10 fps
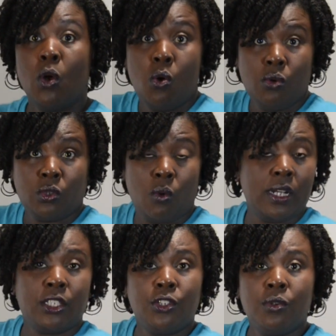Who's
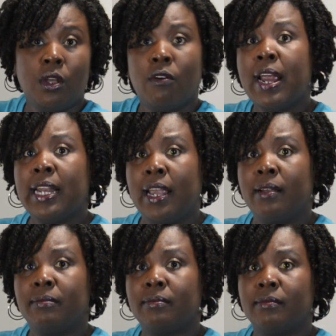going to do the grading?
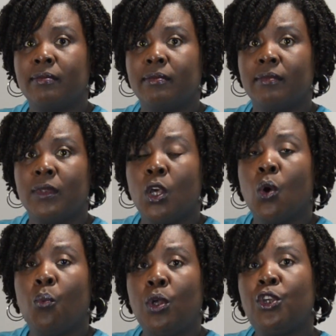
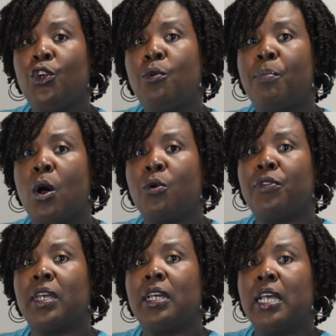Will you
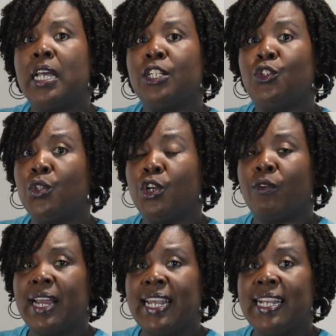both do the
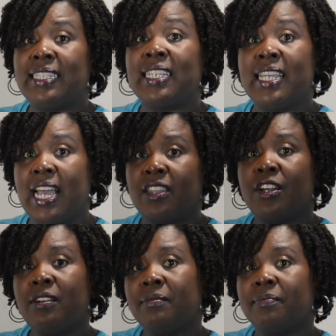grading
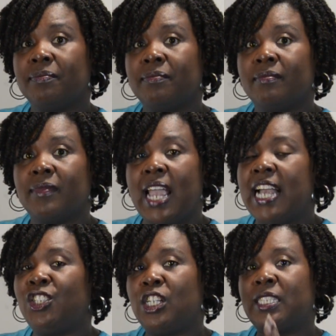together
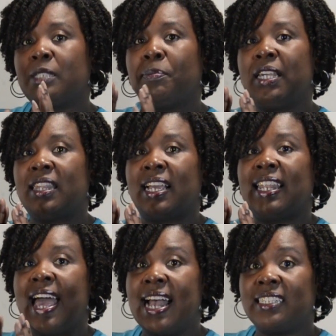and just split the
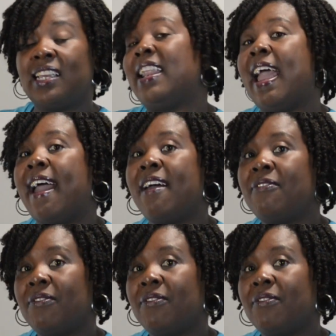class in half?